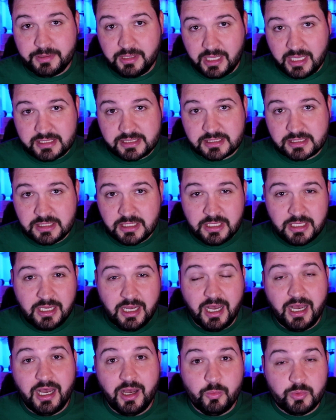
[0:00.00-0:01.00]
Plus,
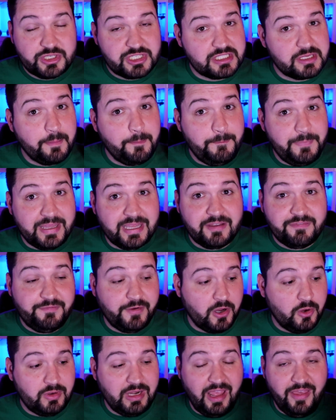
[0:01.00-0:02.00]
which is a big
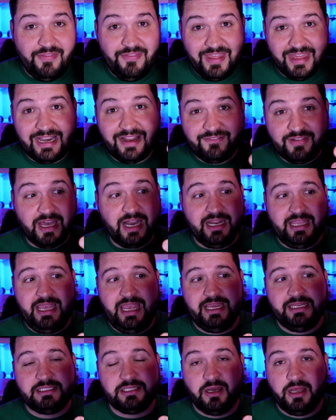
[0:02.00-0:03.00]
phone, and then I've got a
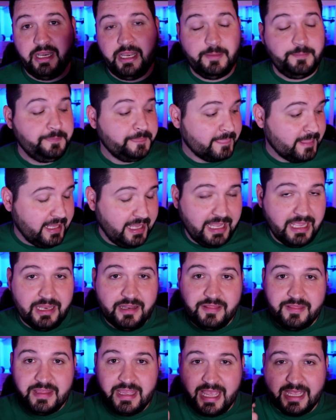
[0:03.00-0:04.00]
case on it,
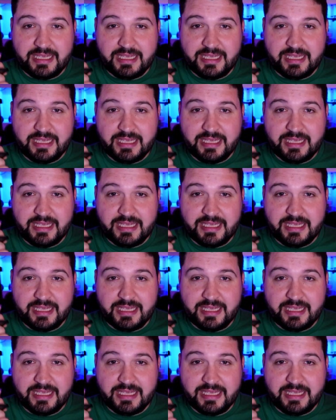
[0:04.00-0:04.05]
and the